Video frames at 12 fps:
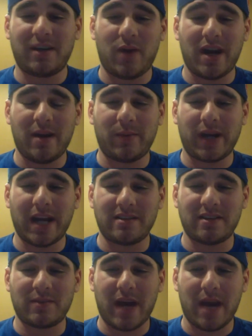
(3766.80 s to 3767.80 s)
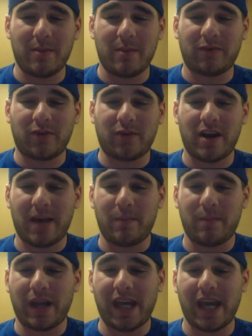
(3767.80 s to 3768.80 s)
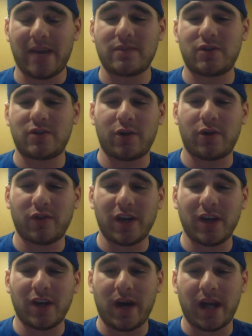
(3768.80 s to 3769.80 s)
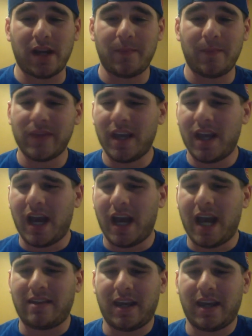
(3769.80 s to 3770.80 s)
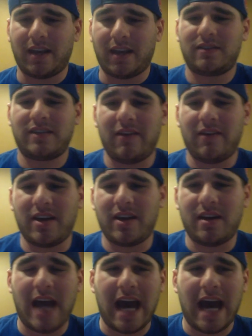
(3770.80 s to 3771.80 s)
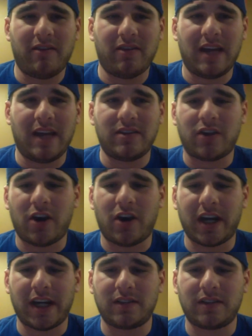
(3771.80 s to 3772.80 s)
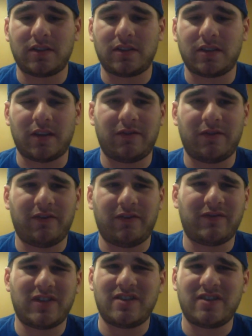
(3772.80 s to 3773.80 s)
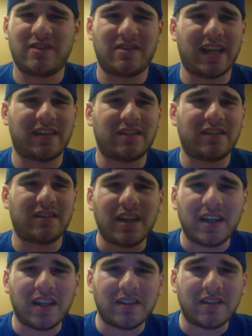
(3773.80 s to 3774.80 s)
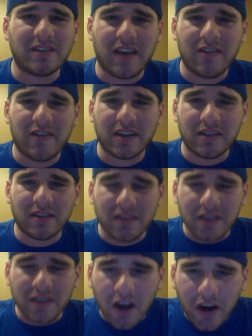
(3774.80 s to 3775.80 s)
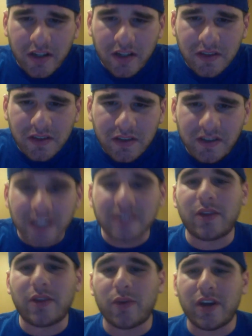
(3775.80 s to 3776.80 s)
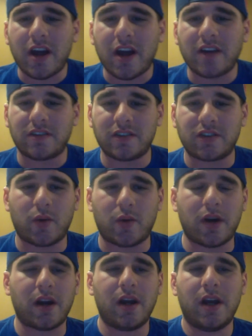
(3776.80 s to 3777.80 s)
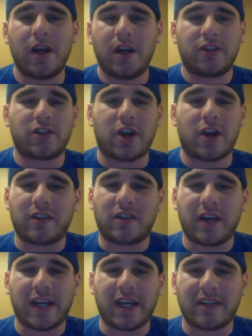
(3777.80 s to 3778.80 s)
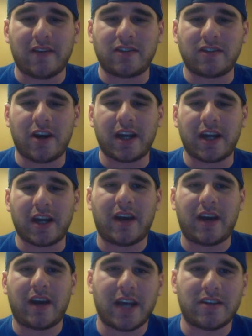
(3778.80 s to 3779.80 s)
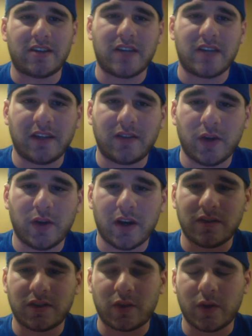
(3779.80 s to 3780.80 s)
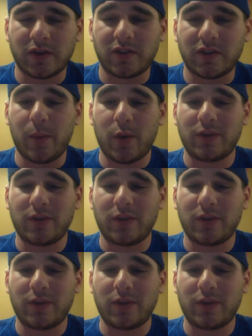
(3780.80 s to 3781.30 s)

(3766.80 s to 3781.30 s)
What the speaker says: went up against this Miami front had big games. Jordan Reed went, I think, 7 out of 11 targets, 67 yards, 63 yards and a score. Charles Clay, 7 targets, 5 catches, 82 yards and a score. So they both